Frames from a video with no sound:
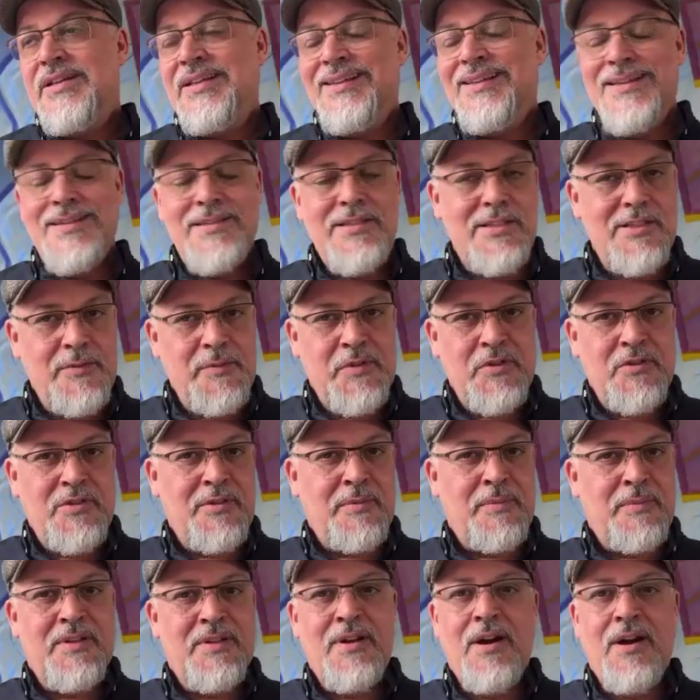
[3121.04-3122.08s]
can listen to
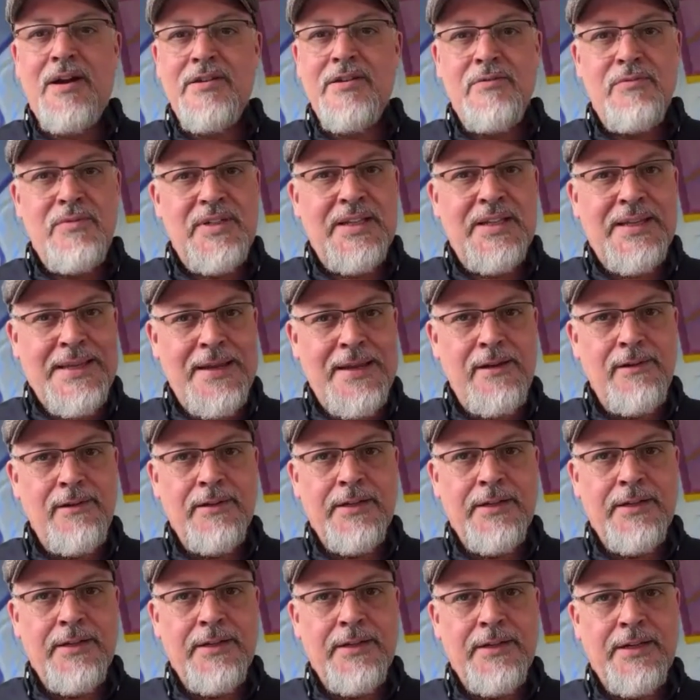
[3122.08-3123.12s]
music, but are you really
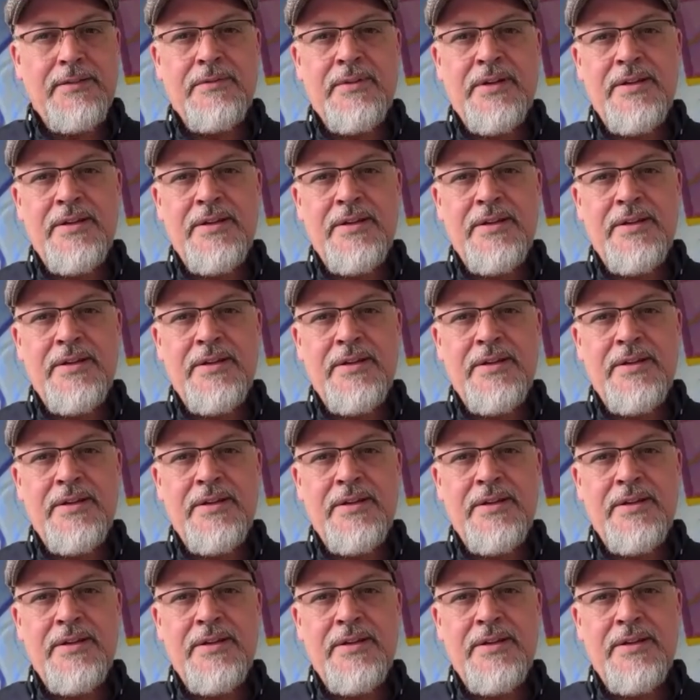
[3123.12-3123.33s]
hearing it,